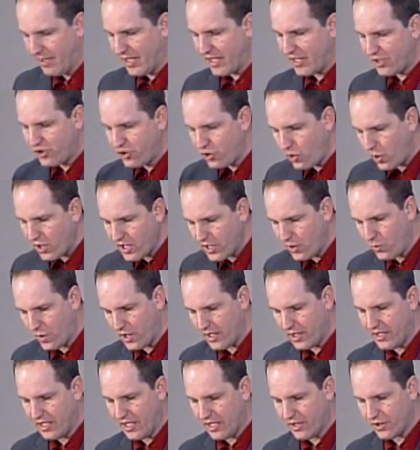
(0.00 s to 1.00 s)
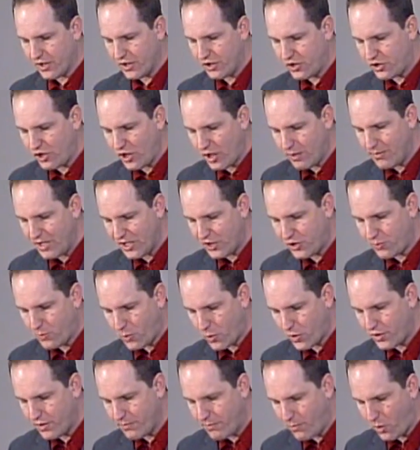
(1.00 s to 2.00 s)
but exhorting one another, and so much
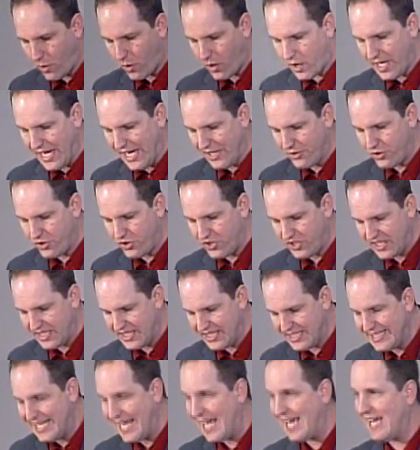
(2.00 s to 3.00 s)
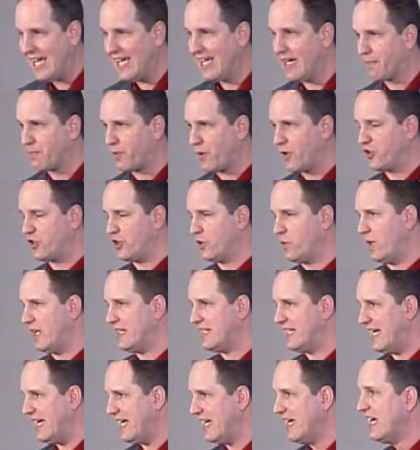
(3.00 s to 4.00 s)
more the more as you see the day approaching.
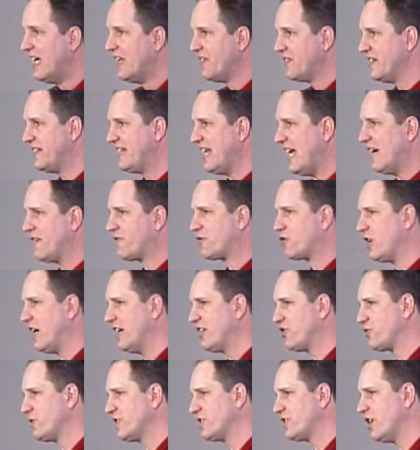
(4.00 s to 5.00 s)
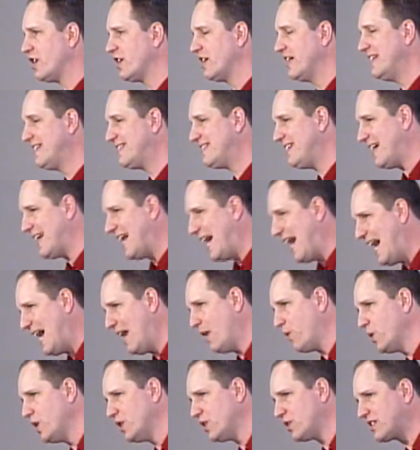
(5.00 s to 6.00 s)
What day? The day of Christ's return. He said,
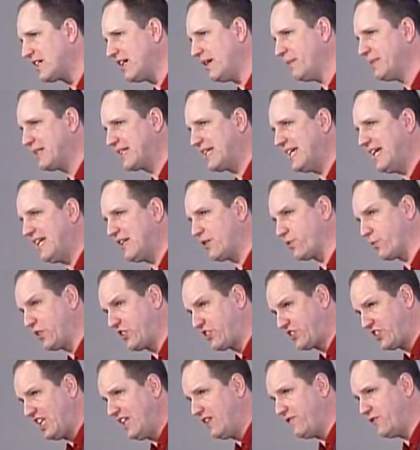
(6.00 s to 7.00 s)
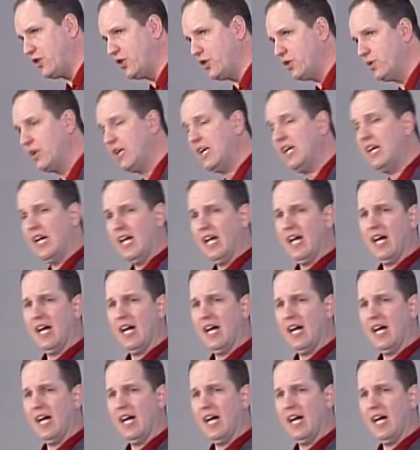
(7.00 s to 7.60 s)
I will come again and receive you